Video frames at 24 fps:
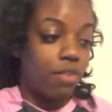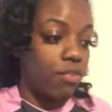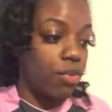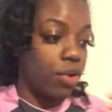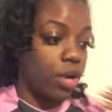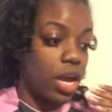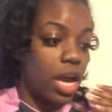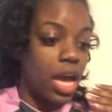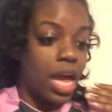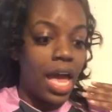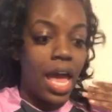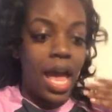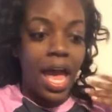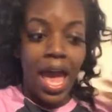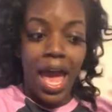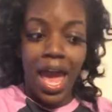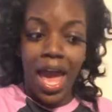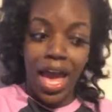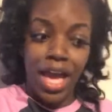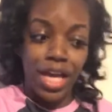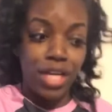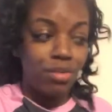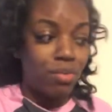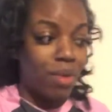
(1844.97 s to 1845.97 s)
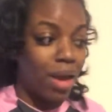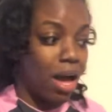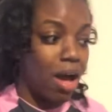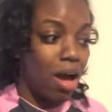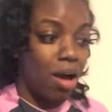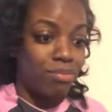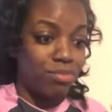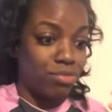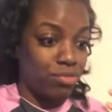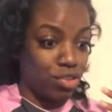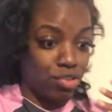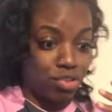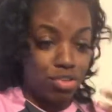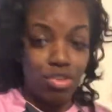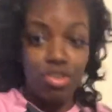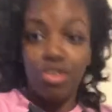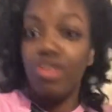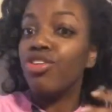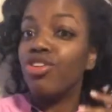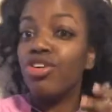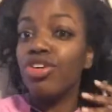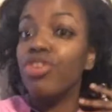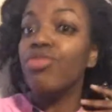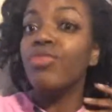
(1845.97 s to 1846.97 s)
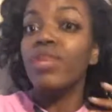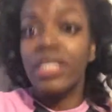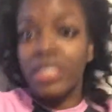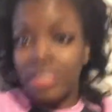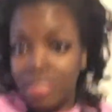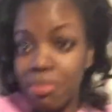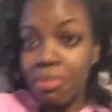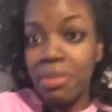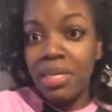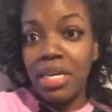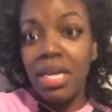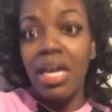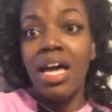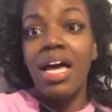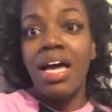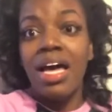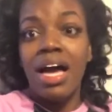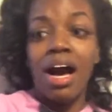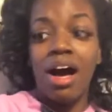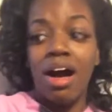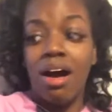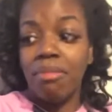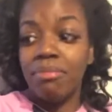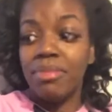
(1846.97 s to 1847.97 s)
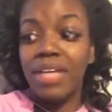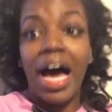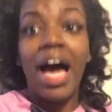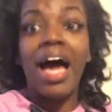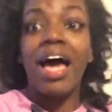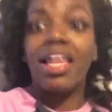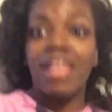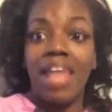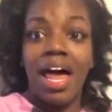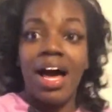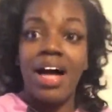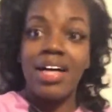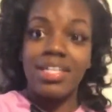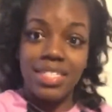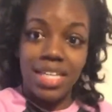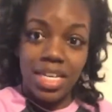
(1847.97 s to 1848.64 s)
or hey, you have you need to be dialyzed.